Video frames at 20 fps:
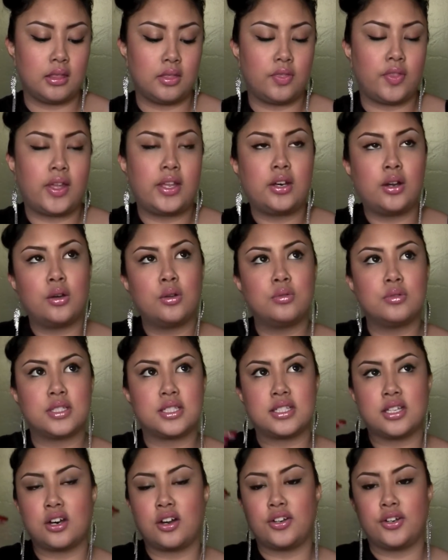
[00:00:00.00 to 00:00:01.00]
They don't
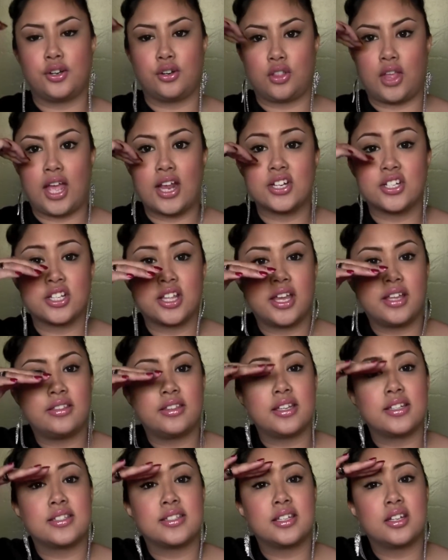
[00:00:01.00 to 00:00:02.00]
sit on your lash line.
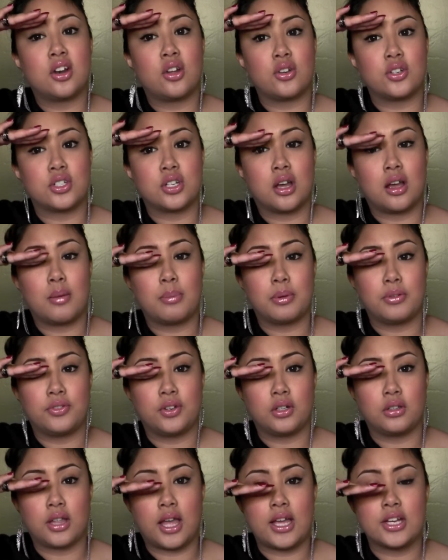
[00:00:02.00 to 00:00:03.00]
They sit on top of
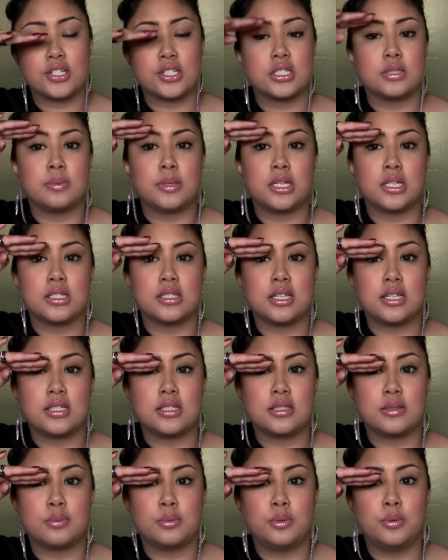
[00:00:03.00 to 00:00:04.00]
your lashes because they
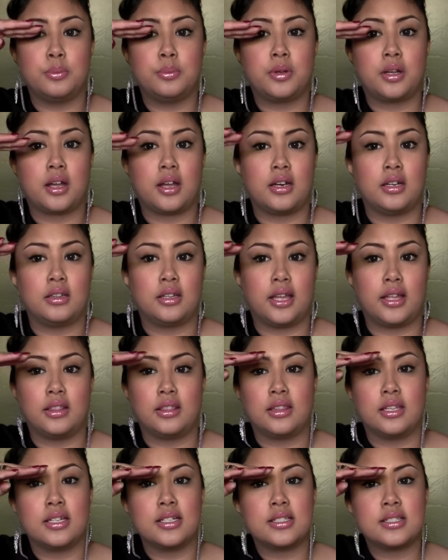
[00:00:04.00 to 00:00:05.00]
swoop kind of
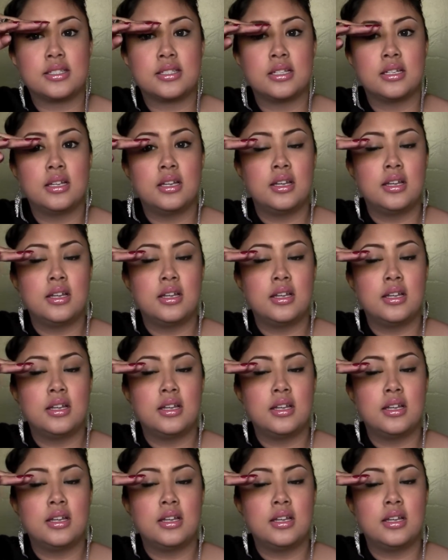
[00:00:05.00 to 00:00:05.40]
like this.